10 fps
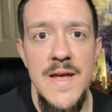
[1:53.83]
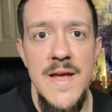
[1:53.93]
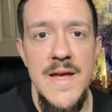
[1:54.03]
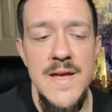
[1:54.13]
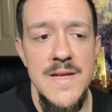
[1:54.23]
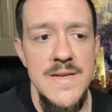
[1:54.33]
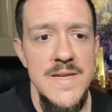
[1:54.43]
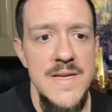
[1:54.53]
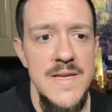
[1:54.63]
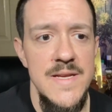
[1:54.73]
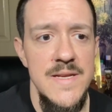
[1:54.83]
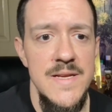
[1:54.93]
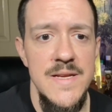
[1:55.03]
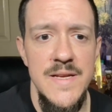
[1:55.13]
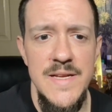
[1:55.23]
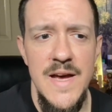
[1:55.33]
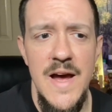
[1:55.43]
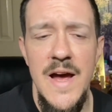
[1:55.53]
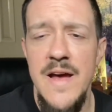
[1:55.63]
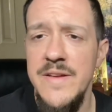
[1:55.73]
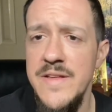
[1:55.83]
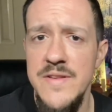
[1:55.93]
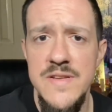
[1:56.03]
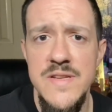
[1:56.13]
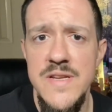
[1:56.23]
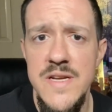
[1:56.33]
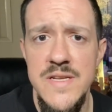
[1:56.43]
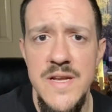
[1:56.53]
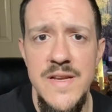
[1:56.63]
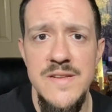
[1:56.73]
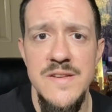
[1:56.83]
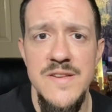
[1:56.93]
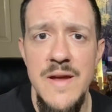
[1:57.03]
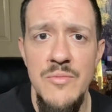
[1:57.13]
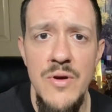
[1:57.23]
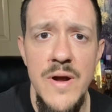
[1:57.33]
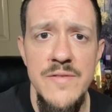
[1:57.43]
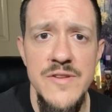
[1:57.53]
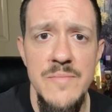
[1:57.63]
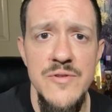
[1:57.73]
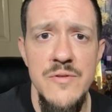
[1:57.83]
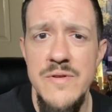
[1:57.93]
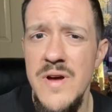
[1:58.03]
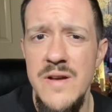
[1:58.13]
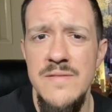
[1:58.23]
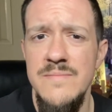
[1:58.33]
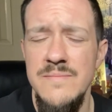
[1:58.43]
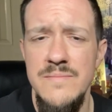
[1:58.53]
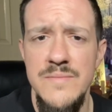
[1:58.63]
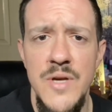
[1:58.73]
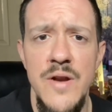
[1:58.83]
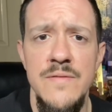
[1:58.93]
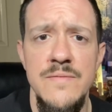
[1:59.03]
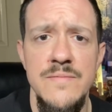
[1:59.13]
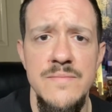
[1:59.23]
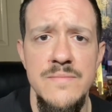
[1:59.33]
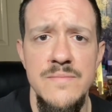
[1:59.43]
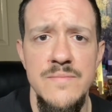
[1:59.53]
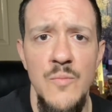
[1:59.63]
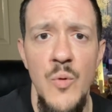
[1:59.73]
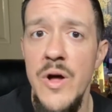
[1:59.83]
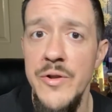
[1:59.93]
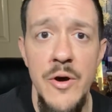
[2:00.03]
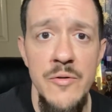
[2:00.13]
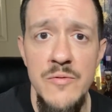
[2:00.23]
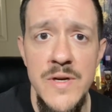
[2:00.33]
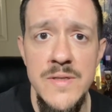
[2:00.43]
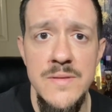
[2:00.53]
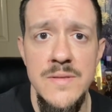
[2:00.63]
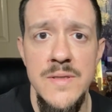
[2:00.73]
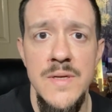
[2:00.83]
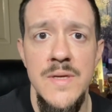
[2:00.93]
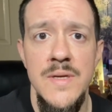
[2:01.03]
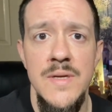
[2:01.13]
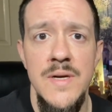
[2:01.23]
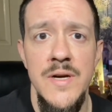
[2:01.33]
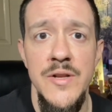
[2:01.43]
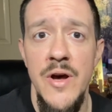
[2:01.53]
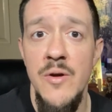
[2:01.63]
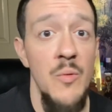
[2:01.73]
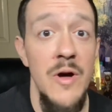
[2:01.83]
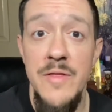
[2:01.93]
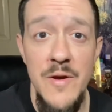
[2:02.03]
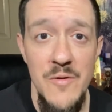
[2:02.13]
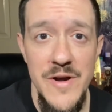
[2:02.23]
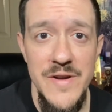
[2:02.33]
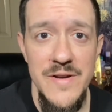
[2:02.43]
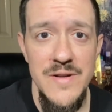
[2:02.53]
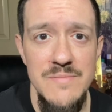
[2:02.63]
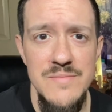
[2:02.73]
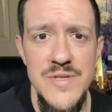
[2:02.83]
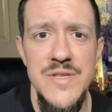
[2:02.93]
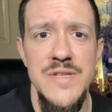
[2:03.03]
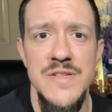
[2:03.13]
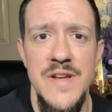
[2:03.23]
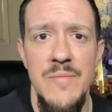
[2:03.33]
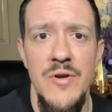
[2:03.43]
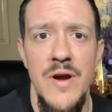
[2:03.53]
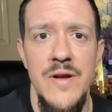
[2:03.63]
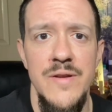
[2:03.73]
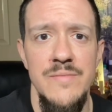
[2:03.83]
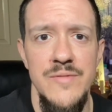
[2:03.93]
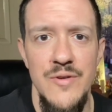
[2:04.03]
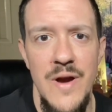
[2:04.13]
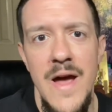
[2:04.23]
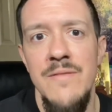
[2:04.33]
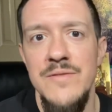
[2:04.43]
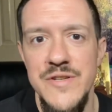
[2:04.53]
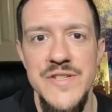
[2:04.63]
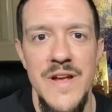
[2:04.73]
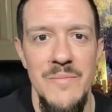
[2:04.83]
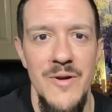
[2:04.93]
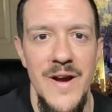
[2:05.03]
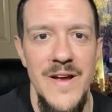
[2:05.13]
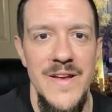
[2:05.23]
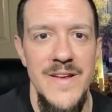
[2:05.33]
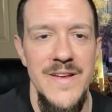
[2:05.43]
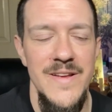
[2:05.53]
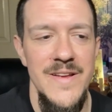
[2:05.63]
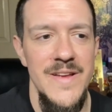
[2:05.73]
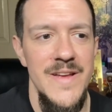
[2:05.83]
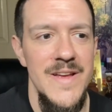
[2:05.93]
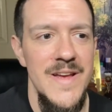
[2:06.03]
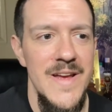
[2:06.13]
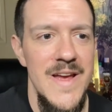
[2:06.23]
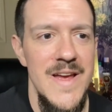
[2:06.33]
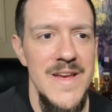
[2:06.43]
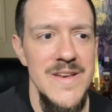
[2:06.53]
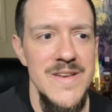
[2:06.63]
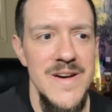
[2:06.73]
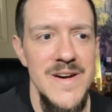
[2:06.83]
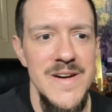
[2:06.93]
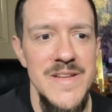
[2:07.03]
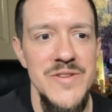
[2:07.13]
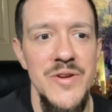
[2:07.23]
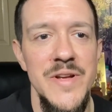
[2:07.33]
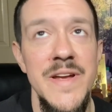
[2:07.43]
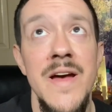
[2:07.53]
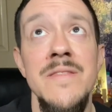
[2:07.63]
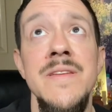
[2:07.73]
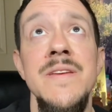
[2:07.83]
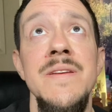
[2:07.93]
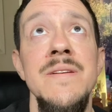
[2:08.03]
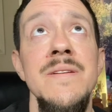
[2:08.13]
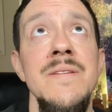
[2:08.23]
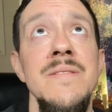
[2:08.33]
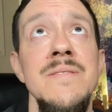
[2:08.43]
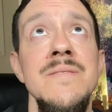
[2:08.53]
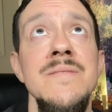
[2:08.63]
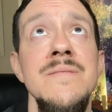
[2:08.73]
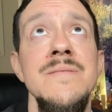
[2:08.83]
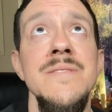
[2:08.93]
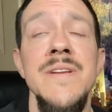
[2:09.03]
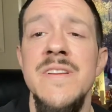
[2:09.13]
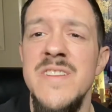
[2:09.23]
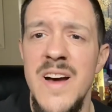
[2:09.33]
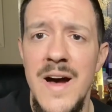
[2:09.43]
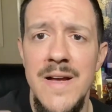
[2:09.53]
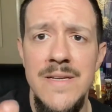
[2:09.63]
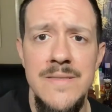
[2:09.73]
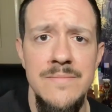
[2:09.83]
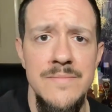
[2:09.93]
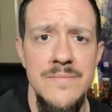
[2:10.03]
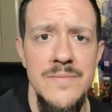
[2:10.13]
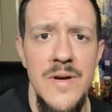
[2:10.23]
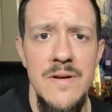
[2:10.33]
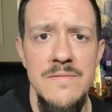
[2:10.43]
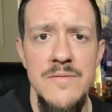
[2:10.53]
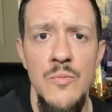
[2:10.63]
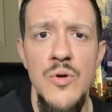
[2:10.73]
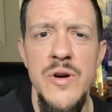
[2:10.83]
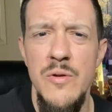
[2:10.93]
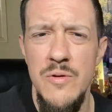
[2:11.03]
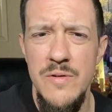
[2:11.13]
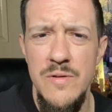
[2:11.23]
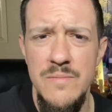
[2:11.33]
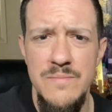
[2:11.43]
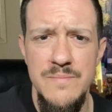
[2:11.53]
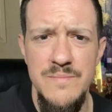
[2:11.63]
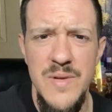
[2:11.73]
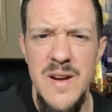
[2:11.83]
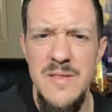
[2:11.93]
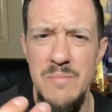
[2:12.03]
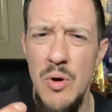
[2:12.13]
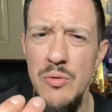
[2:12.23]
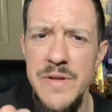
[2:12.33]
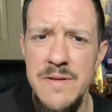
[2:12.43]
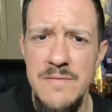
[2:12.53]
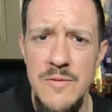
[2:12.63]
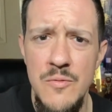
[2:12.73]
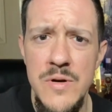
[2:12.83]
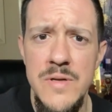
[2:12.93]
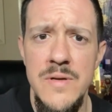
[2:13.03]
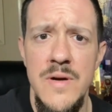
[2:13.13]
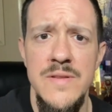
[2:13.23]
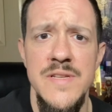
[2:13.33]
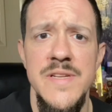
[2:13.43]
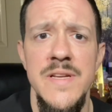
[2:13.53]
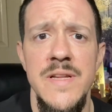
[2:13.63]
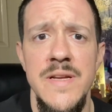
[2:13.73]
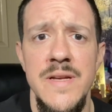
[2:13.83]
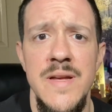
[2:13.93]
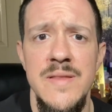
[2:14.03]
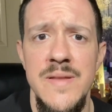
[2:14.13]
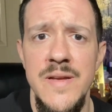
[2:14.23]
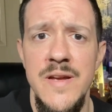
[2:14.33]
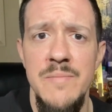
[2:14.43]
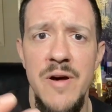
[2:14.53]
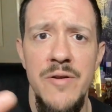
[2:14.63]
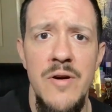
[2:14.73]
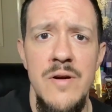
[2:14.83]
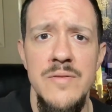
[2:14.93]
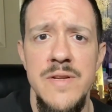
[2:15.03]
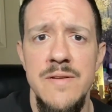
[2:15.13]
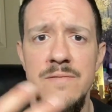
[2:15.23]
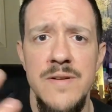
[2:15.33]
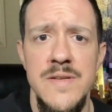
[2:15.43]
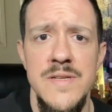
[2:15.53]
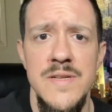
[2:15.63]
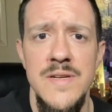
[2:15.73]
And he, I, I get the sensation that he's a samurai of some sort, not a, not a well known one, uh, not a wealthy one, but just a samurai your average samurai. And uh, he's looking at the the design of the wood or the kind of the molding of the wood on the ceiling and thinking about all the different